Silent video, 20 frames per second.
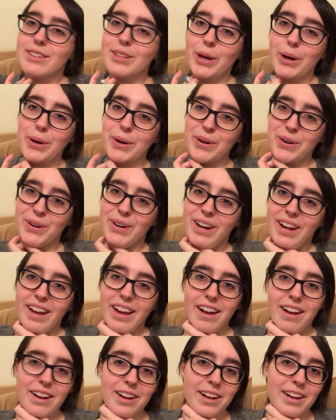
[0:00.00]
so
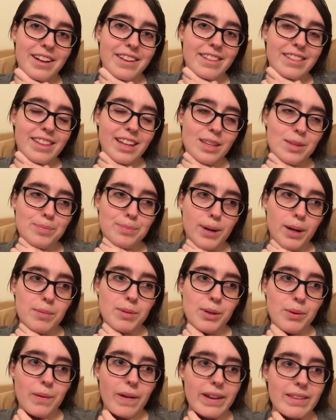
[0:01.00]
uh, that's
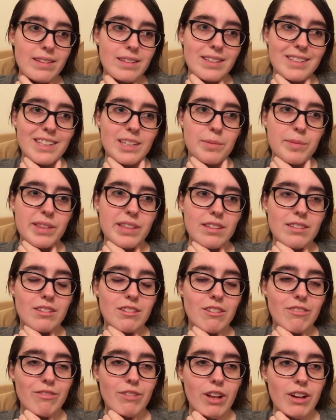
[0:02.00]
probably why this is going to be the
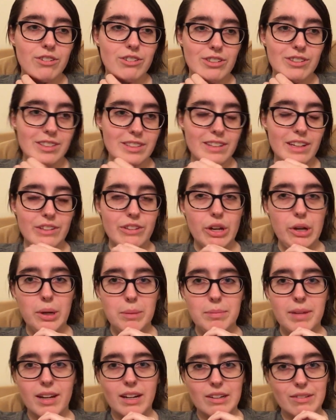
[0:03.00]
end of the vlog, just because I know
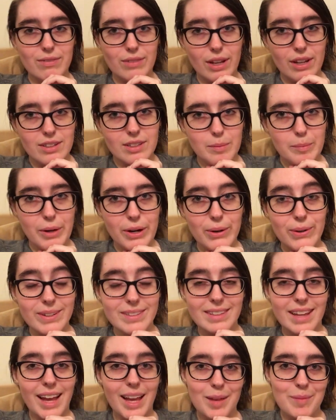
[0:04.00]
I'm not going to vlog tomorrow,
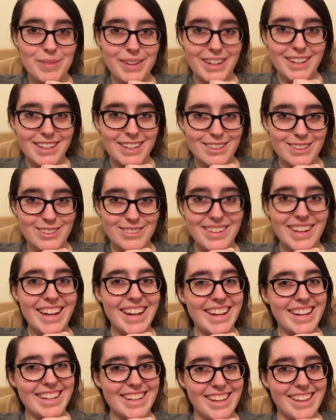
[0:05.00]
because I'm not going to do
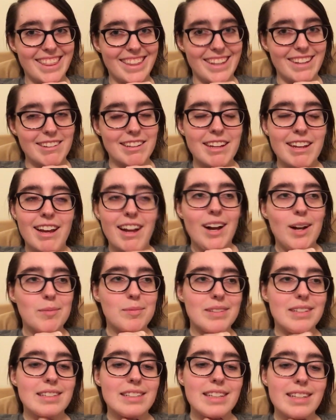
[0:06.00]
anything.
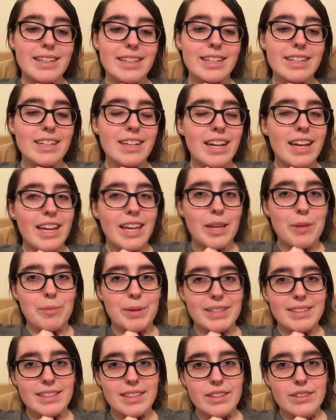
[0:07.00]
I'm going to sit here in
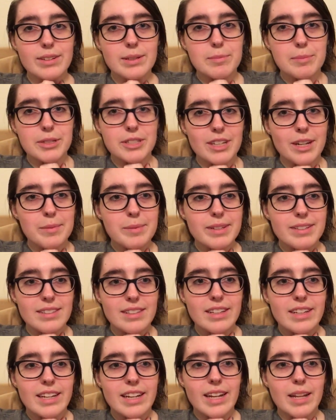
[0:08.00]
my Slytherin pajamas
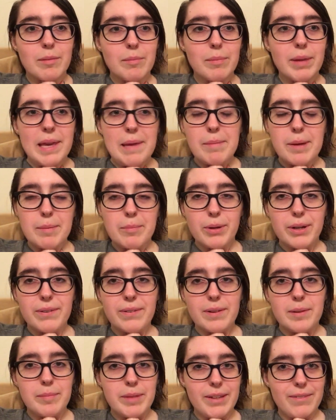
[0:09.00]
and make my
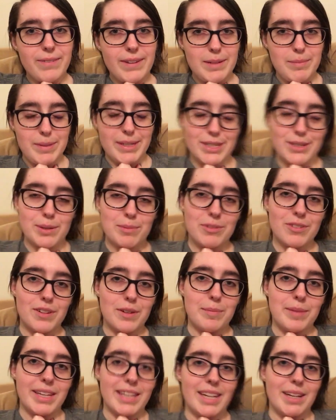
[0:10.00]
boyfriend make fried mushrooms
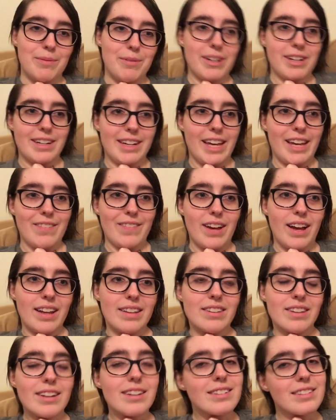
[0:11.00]
for me, and we're going to have
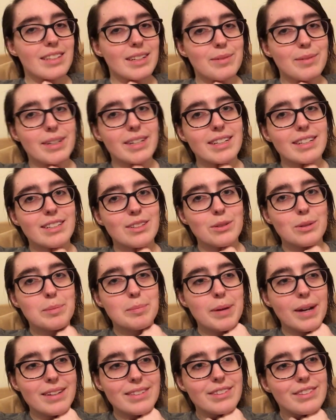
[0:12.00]
hot dogs, and we're going to do a
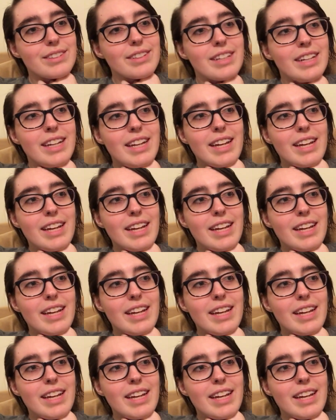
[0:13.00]
puzzle,